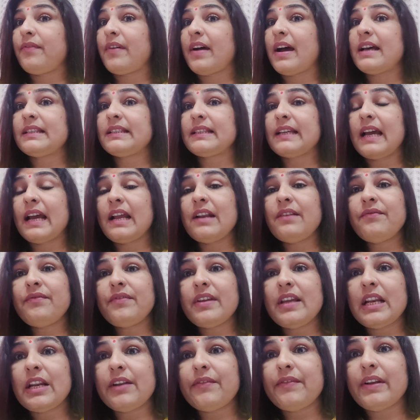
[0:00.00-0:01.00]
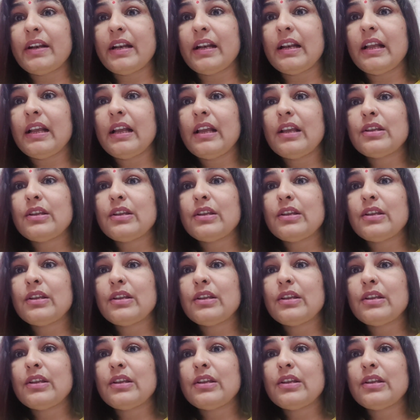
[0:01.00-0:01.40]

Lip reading: was unbearable.